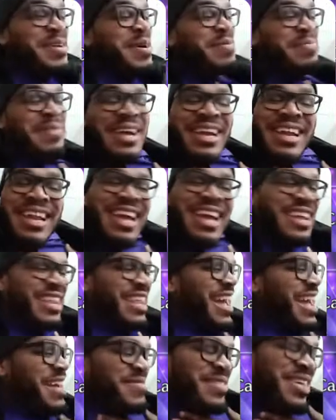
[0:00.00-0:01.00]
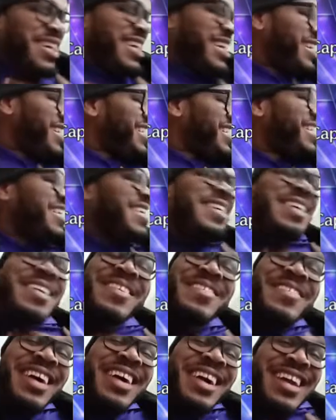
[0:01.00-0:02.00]
don't play like that, man.
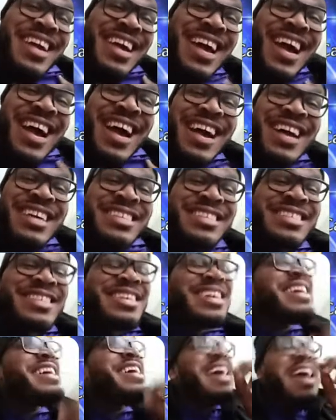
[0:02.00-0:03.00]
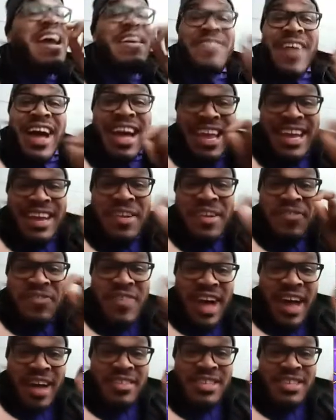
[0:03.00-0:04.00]
Oh my gosh. If I get a
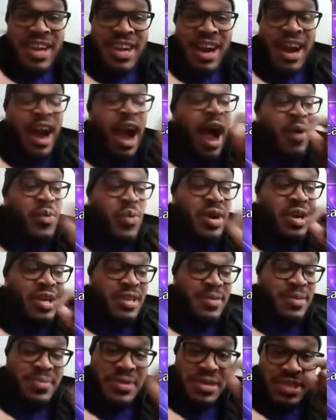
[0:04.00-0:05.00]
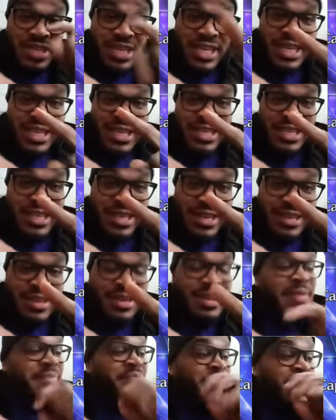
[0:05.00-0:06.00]
five star, I want it to be Tensa.
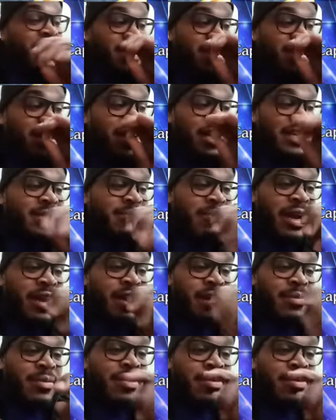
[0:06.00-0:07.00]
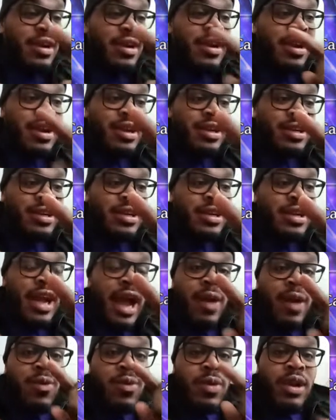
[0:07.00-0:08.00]
That's my number one character that
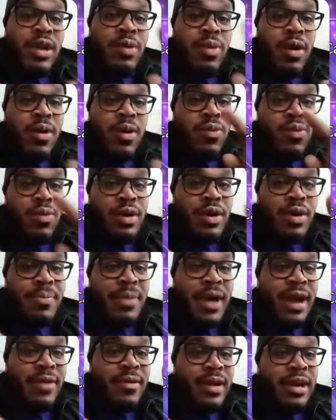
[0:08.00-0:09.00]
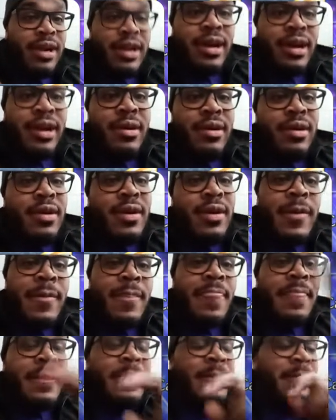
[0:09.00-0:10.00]
I really want real bad right now.
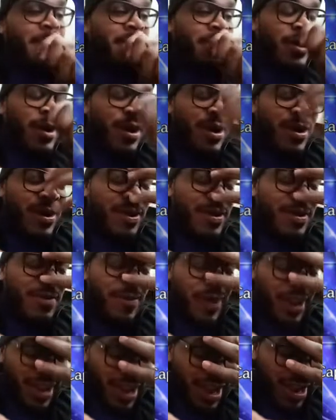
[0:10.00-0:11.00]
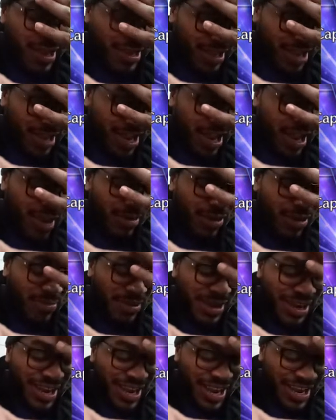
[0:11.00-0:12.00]
Oh my gosh, Caleb, don't
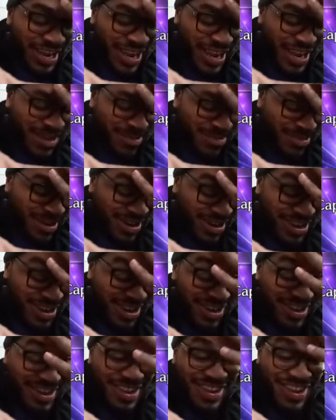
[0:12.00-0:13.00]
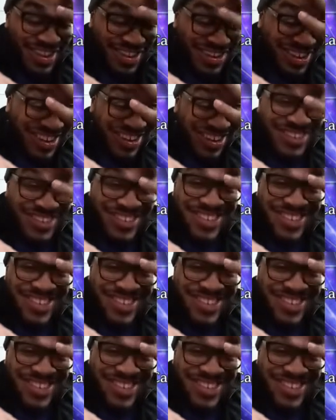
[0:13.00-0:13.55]
play like that, bro.